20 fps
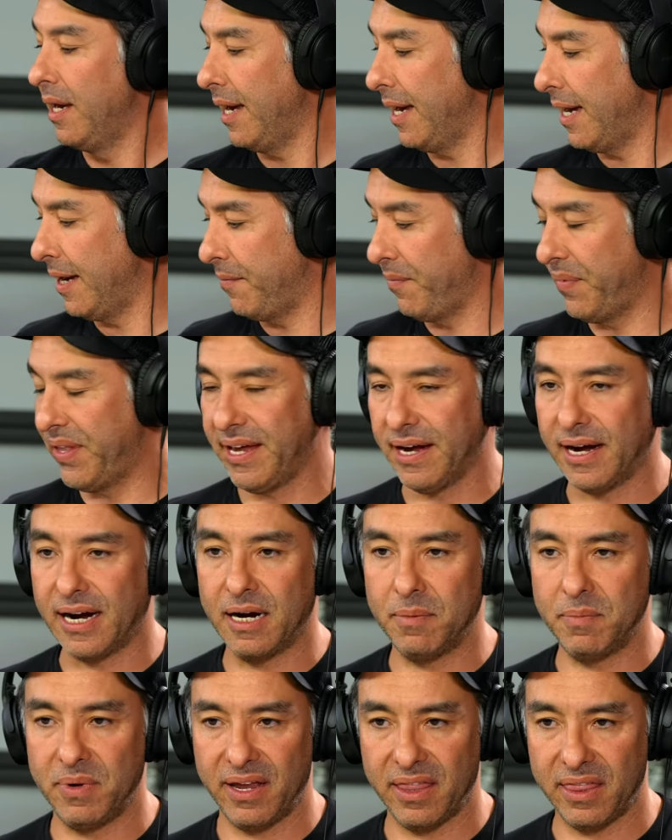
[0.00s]
um, the
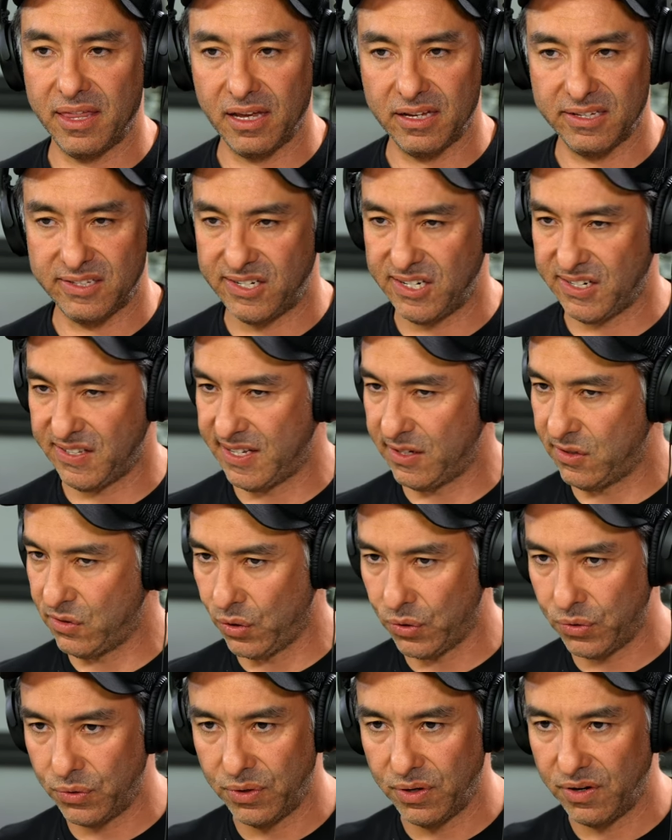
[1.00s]
army i think is just the
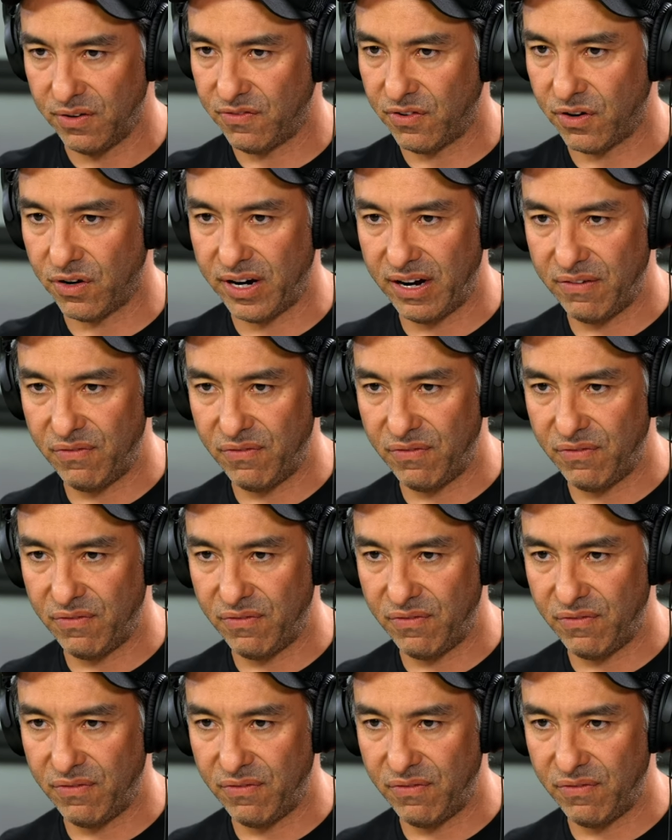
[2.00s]
tool for